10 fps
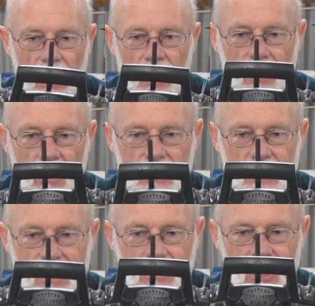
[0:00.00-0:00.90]
And I've got to
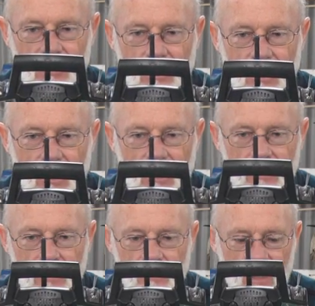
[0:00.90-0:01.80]
say, I don't
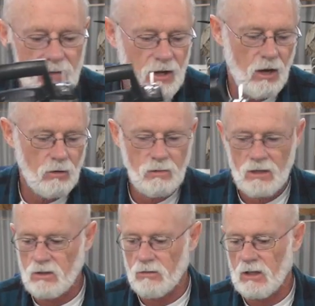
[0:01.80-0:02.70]
like them. Now, the old
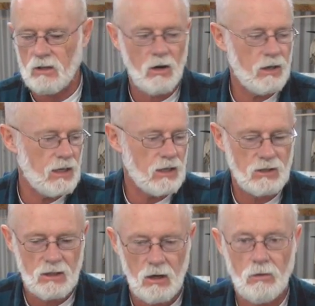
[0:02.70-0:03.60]
ones on the
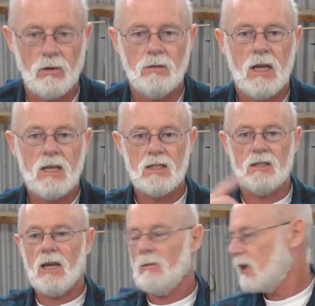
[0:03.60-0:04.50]
9X, hold on,
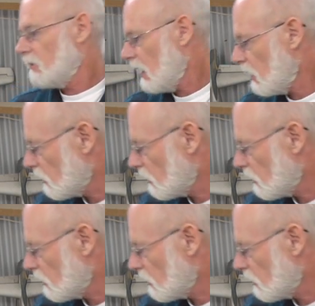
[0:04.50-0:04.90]
stay where you are.